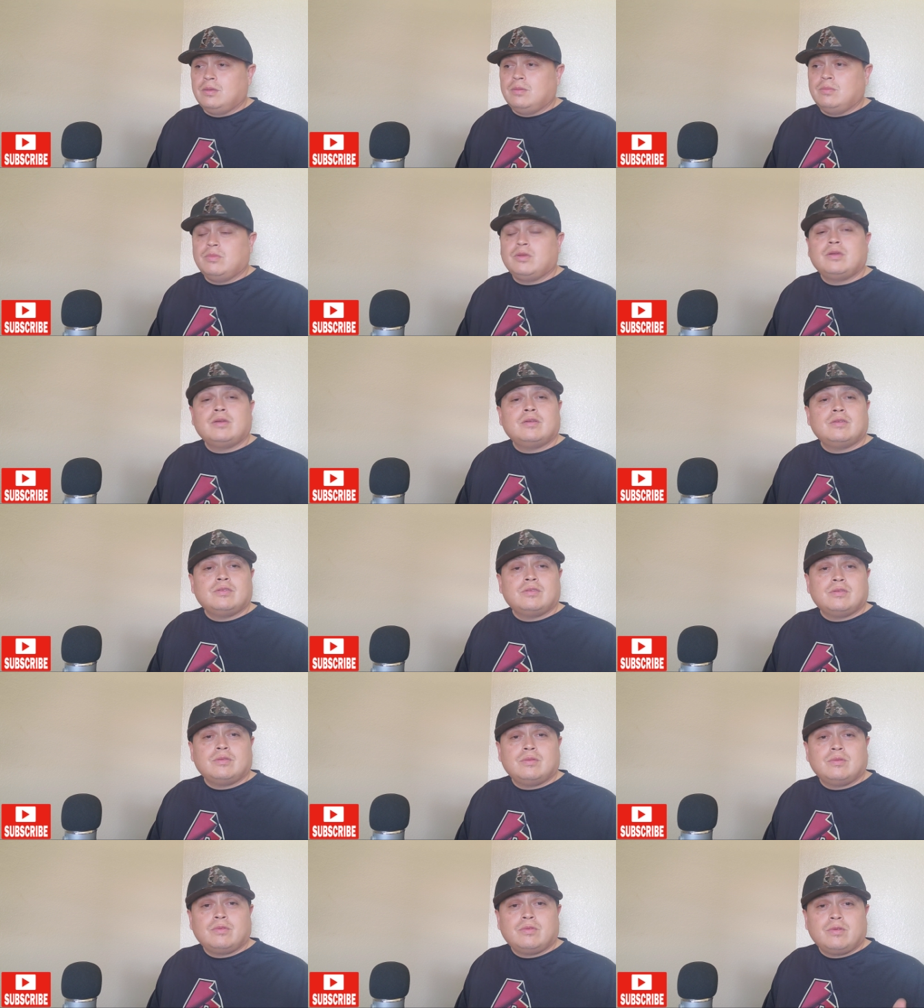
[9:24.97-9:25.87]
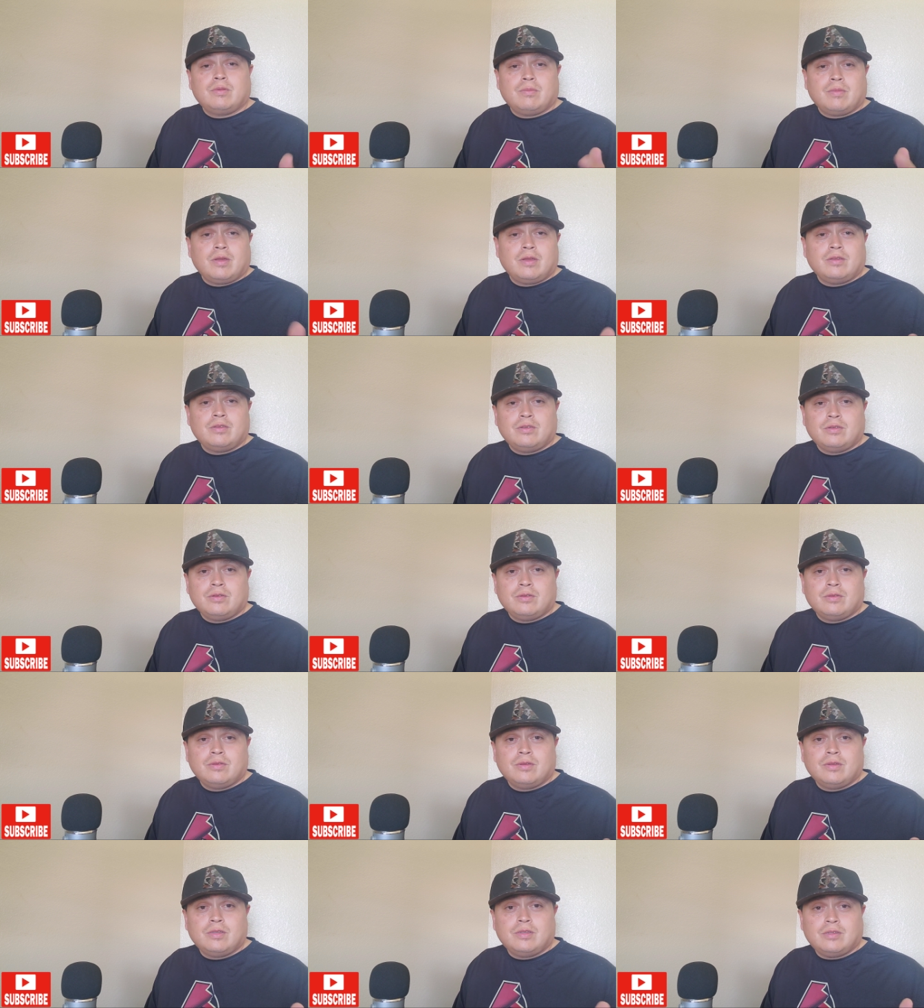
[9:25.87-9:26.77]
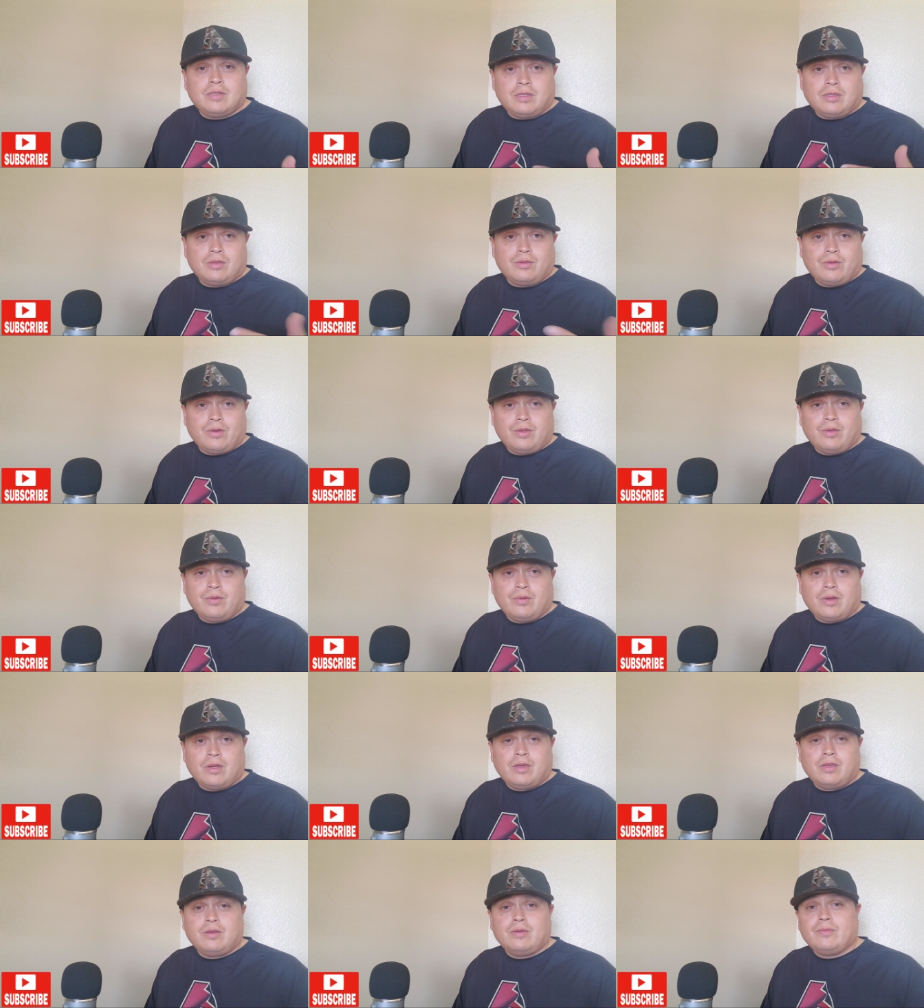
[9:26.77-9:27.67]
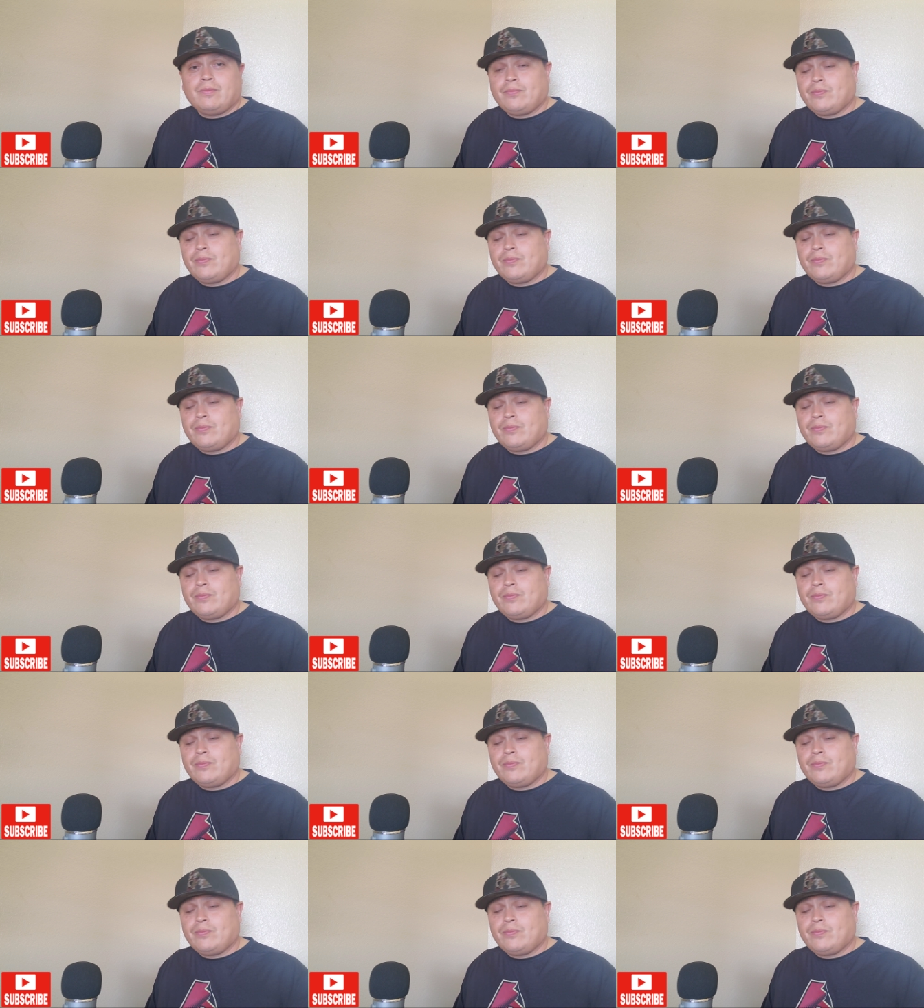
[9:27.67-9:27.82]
Because, remind you, he said 3, right?